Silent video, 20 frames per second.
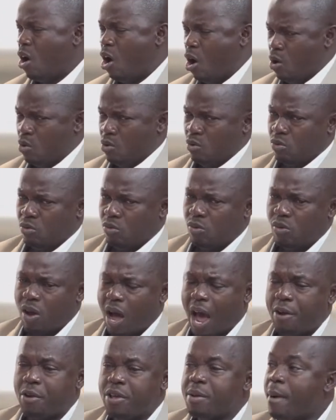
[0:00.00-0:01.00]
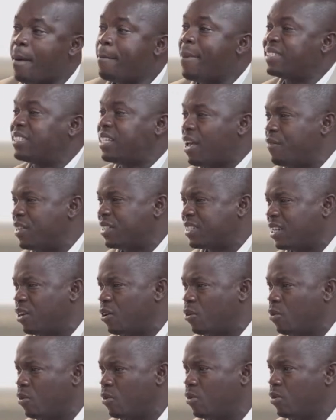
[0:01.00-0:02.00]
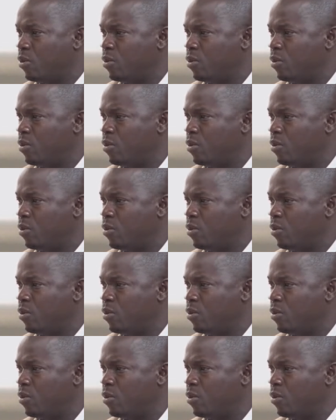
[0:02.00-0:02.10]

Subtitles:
Oh, and when you're my service and all.